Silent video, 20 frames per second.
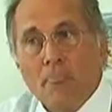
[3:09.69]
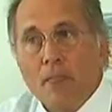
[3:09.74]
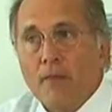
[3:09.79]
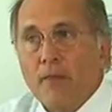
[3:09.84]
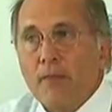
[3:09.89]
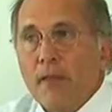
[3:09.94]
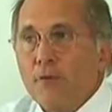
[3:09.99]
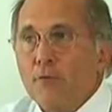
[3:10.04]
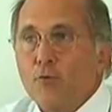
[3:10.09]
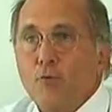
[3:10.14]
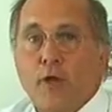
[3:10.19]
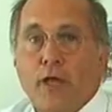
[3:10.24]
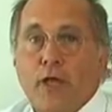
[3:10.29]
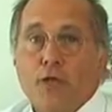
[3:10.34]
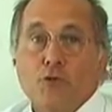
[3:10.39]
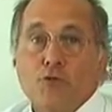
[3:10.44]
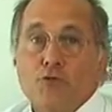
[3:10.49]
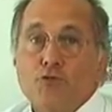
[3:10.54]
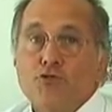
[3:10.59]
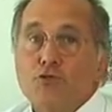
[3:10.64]
Then you can
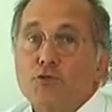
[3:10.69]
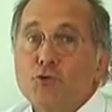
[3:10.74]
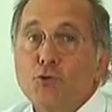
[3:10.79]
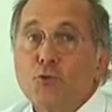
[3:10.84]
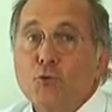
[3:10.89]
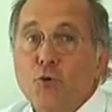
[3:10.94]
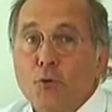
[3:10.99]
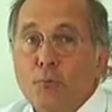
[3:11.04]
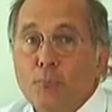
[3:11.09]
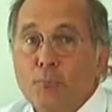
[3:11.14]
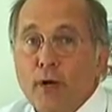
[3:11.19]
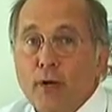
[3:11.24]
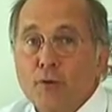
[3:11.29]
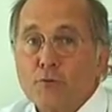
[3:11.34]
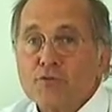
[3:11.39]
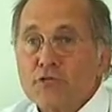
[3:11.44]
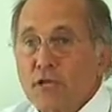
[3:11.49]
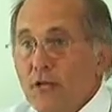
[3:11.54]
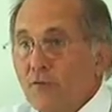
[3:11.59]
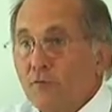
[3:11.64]
use 2
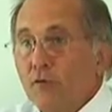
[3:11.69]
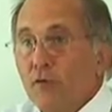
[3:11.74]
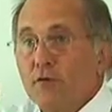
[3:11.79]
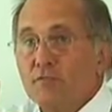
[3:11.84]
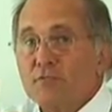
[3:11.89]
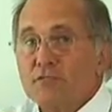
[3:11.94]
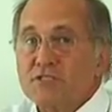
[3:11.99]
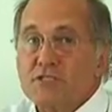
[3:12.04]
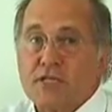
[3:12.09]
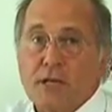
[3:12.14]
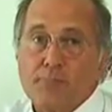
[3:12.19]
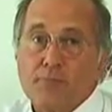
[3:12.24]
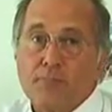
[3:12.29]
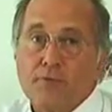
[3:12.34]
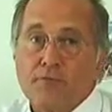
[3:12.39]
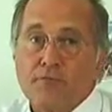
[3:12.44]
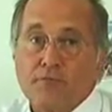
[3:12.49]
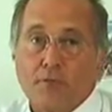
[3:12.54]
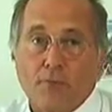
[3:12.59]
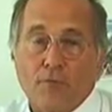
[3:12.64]
compounds and you have a
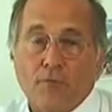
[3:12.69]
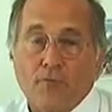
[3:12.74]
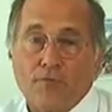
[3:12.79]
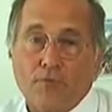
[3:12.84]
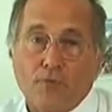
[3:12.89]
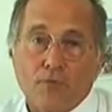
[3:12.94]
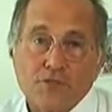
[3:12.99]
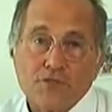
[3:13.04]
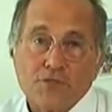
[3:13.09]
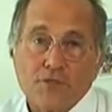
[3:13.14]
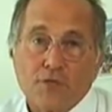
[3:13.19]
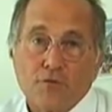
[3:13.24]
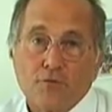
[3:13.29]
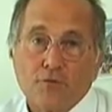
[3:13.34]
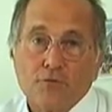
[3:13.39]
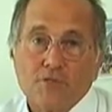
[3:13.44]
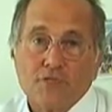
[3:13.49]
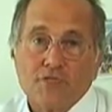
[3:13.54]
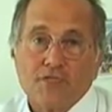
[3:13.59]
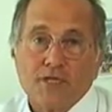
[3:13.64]
step from the first
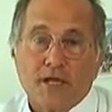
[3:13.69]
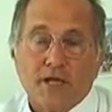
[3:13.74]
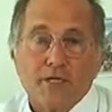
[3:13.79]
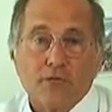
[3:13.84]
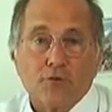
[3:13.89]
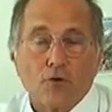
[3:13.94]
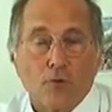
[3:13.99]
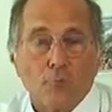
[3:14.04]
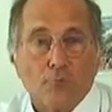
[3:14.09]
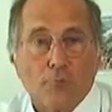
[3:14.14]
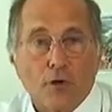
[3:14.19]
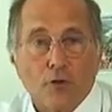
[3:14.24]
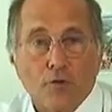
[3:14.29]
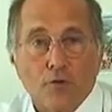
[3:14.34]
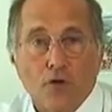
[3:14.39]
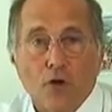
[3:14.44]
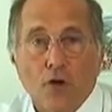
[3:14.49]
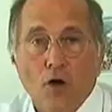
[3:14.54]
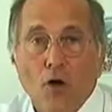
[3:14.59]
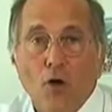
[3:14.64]
to the second compound.
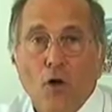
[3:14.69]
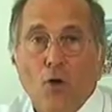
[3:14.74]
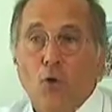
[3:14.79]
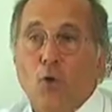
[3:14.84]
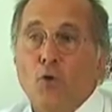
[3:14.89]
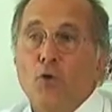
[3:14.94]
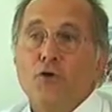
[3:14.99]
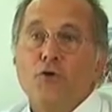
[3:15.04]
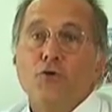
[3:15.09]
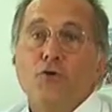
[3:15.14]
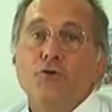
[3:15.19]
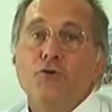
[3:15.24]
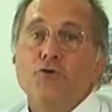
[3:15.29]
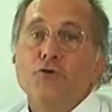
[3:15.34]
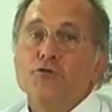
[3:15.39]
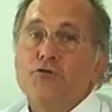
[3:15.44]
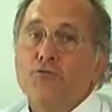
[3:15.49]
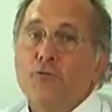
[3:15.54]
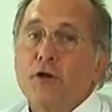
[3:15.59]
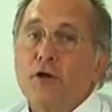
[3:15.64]
Or you
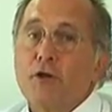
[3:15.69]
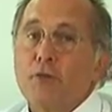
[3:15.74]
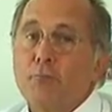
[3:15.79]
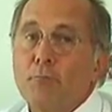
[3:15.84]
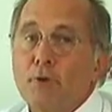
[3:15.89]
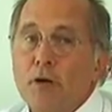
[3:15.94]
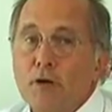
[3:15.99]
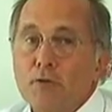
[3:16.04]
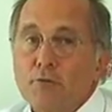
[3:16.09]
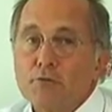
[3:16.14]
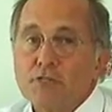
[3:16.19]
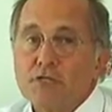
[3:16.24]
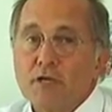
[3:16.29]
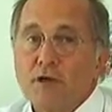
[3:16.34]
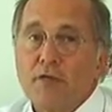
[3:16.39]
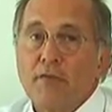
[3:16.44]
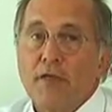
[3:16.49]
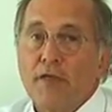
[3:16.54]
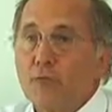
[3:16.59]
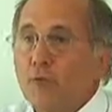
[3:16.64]
use 3 compounds,
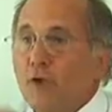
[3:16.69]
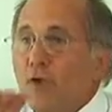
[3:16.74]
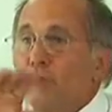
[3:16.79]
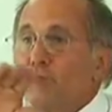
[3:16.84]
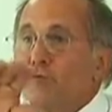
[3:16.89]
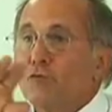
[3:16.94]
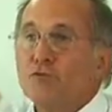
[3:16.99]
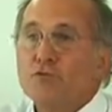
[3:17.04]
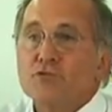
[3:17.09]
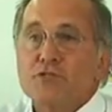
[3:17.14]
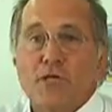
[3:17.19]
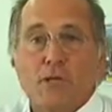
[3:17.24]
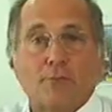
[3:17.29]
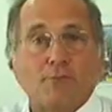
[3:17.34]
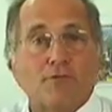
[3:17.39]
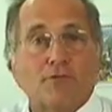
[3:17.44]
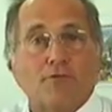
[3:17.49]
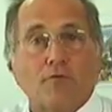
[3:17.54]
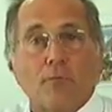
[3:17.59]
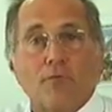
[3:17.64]
then you have 2
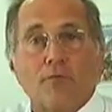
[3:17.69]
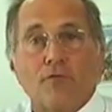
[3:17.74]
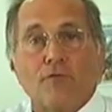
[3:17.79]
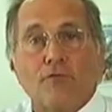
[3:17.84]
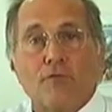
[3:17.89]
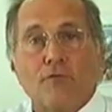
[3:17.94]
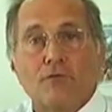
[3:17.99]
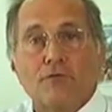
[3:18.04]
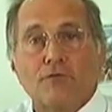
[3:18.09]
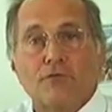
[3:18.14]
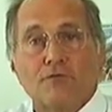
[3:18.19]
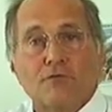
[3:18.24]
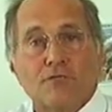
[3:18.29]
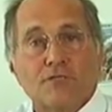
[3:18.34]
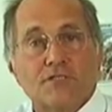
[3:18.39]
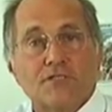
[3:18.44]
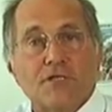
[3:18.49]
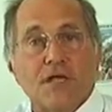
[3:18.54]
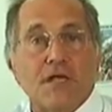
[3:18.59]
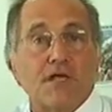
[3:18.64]
steps from the first to
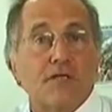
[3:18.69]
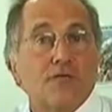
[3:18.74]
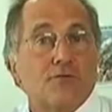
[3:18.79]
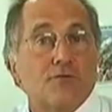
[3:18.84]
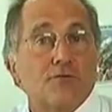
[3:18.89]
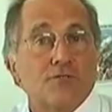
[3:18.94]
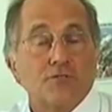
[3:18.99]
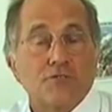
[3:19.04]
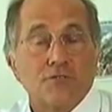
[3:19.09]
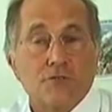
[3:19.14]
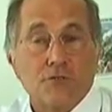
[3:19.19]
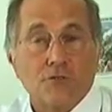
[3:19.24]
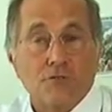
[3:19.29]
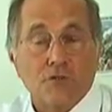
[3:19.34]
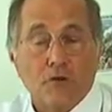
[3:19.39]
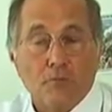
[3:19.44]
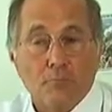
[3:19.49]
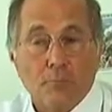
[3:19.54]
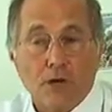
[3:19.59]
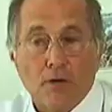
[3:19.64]
the second to the third
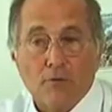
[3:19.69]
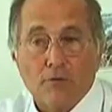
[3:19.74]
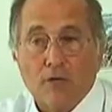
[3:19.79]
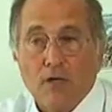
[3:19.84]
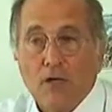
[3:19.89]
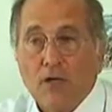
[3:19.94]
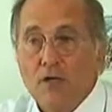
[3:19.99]
compound.